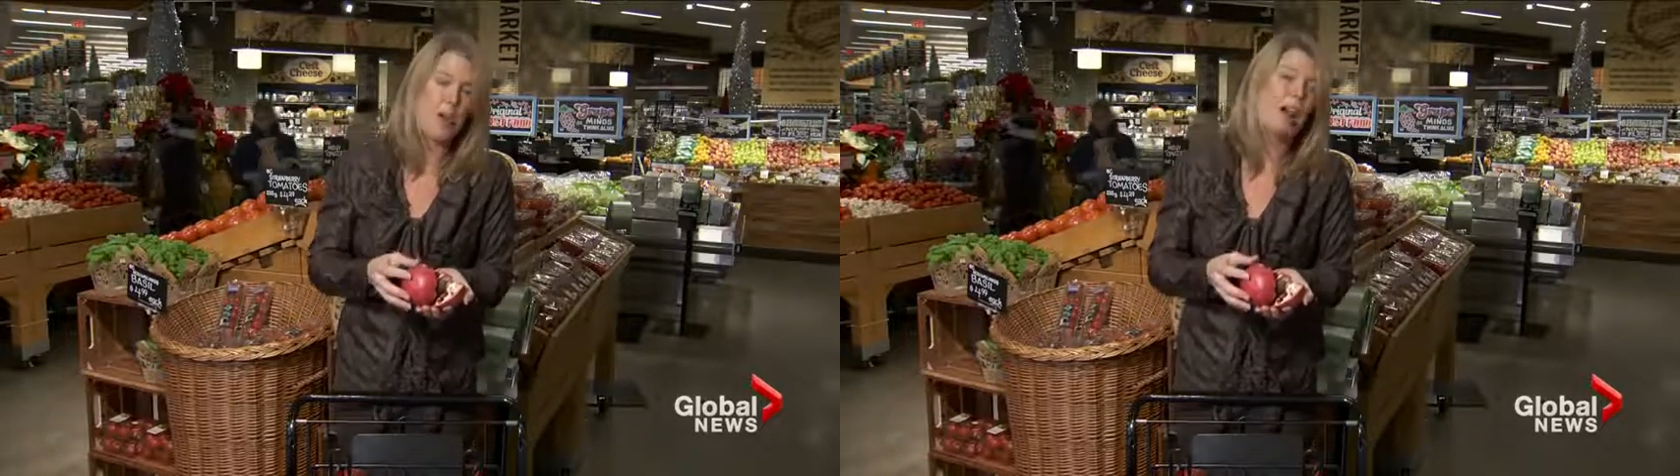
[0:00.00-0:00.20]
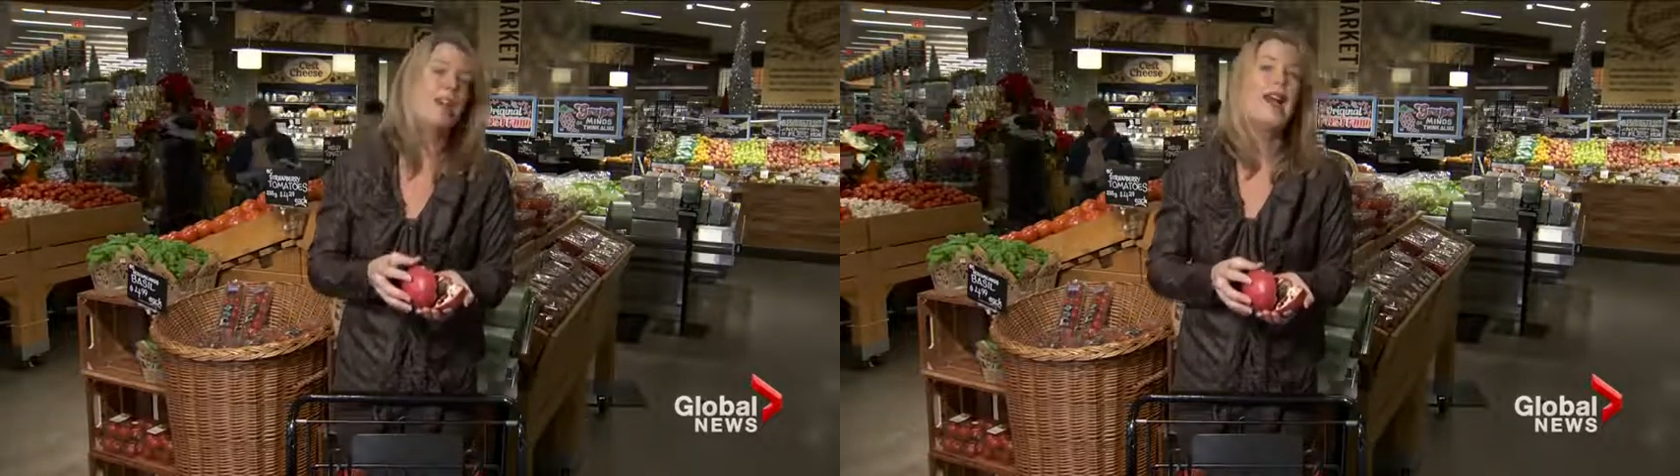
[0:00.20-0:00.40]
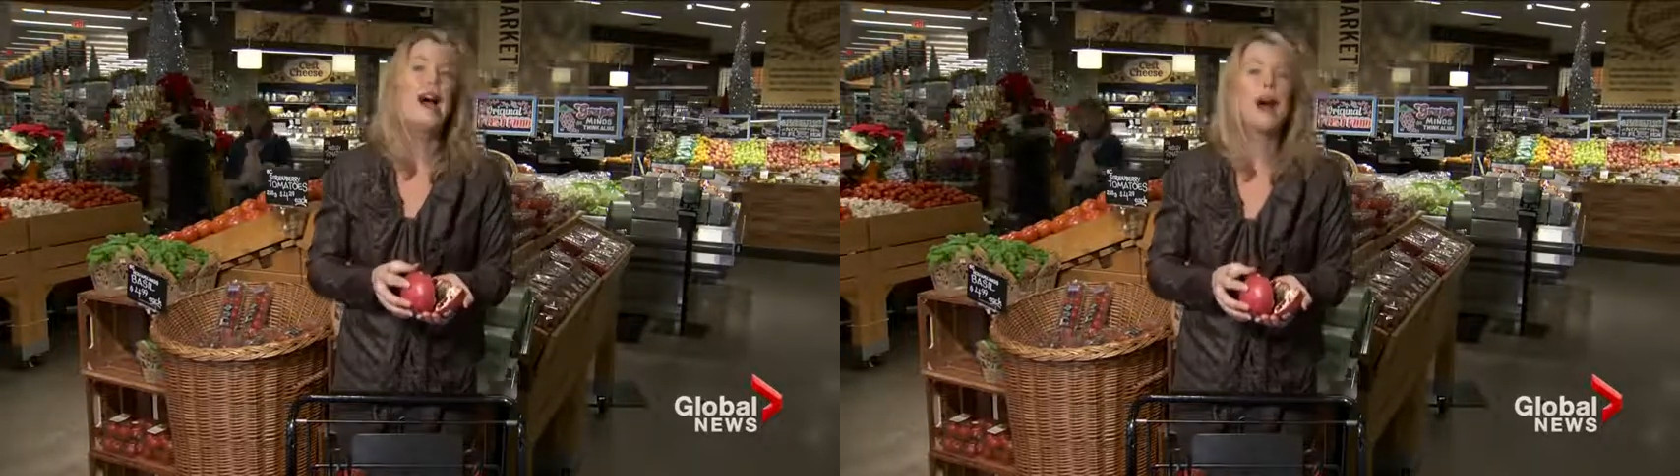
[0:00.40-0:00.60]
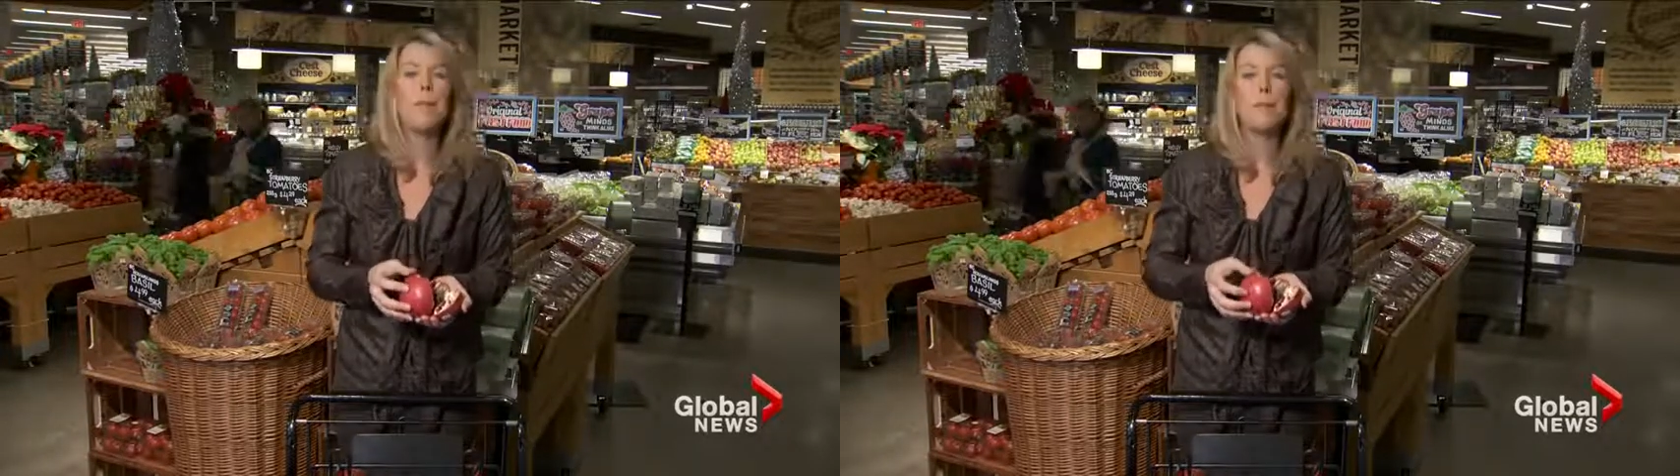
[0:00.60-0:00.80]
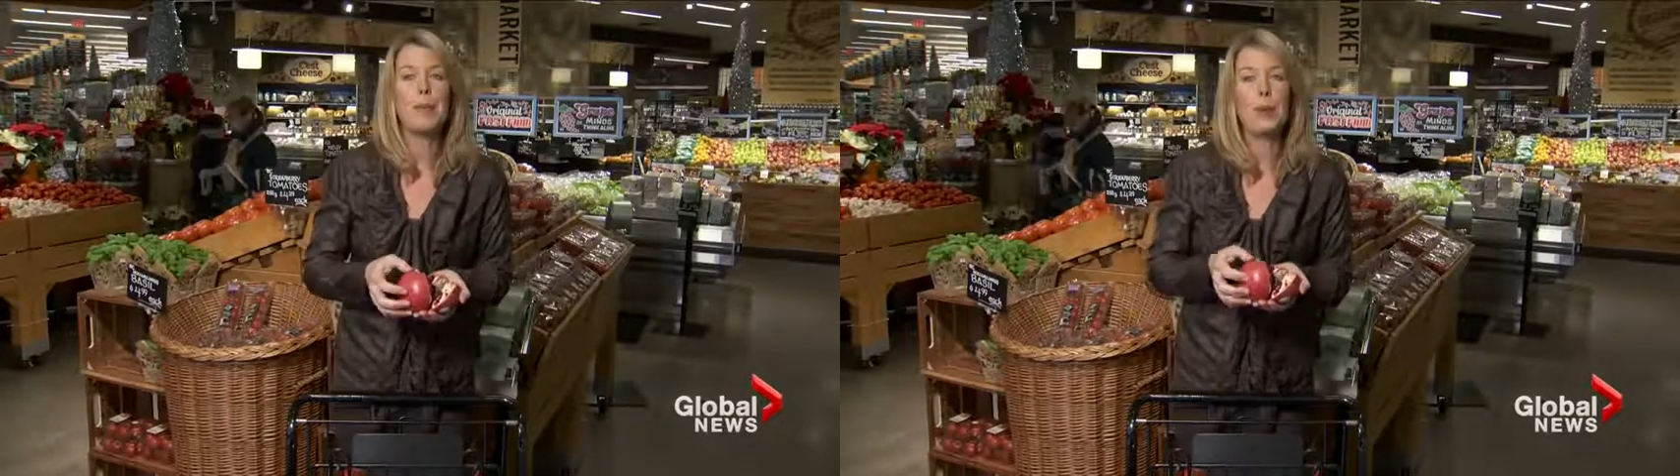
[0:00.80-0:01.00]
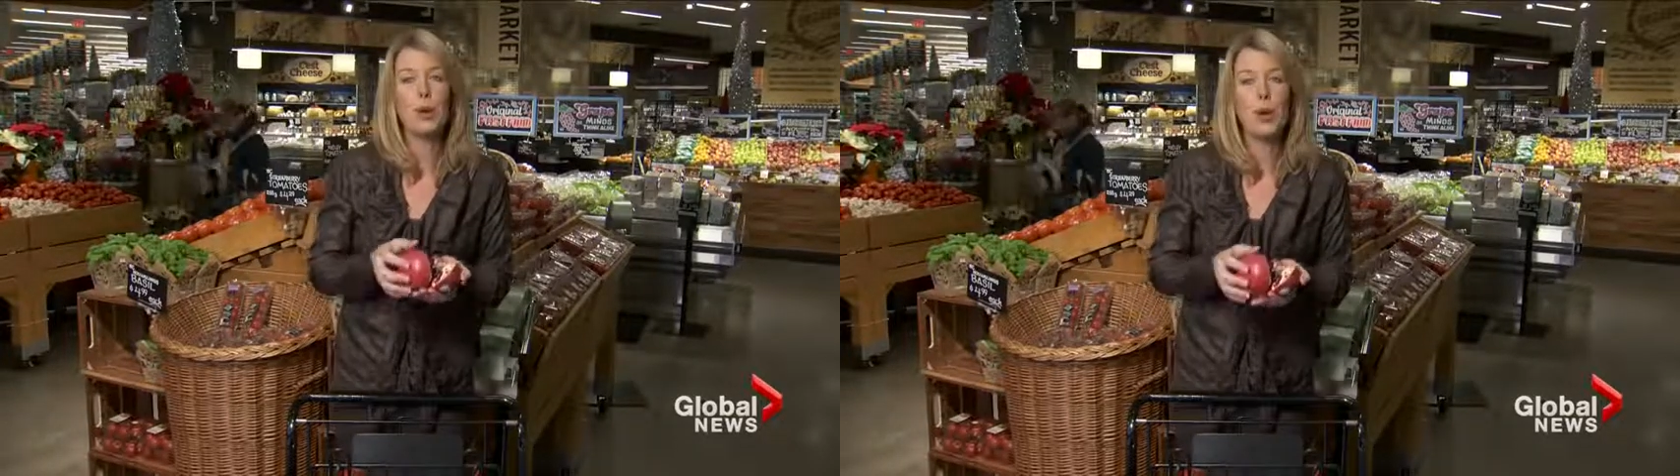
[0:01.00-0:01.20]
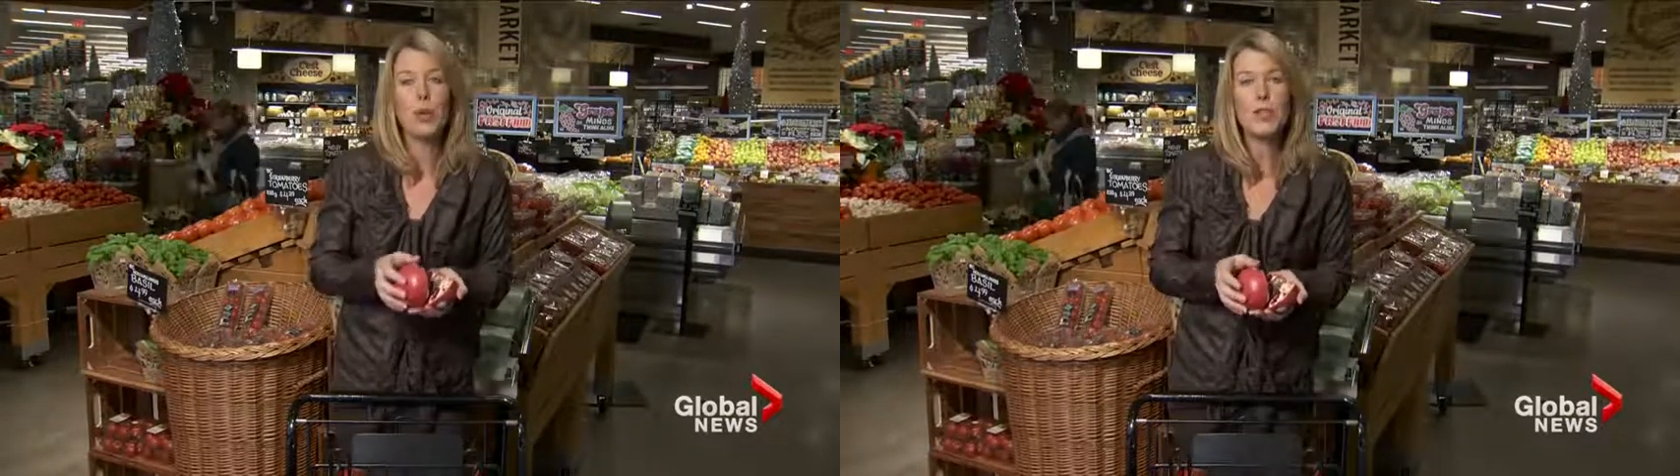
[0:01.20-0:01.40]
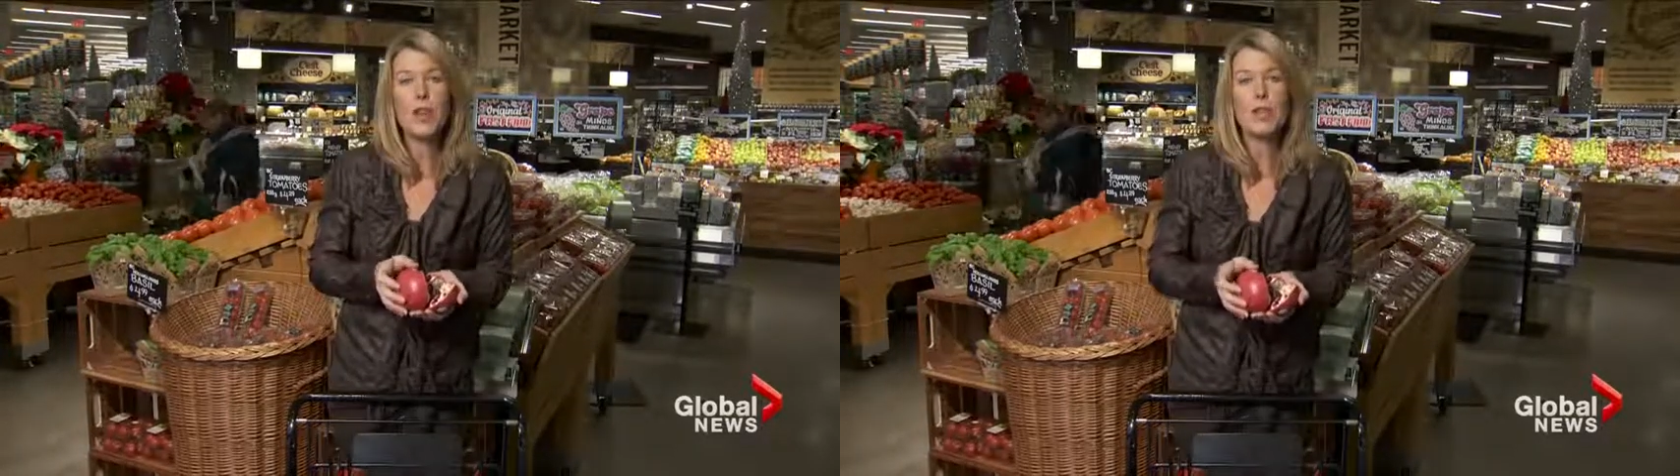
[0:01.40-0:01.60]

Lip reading: want, but you can also